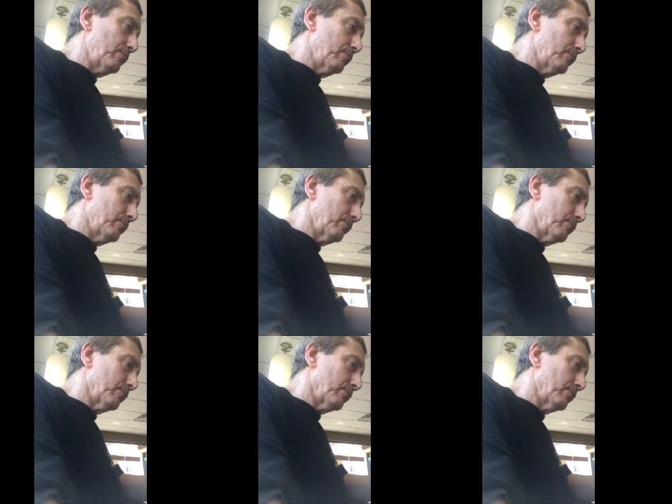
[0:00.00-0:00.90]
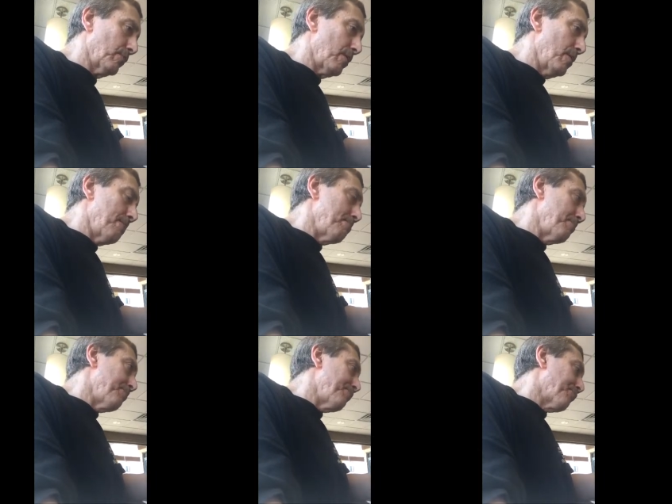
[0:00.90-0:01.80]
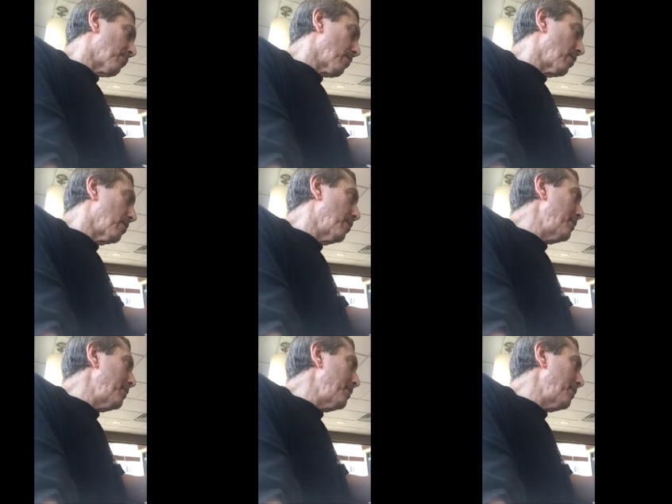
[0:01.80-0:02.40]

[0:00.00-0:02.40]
So, you know, it's how you talk to people.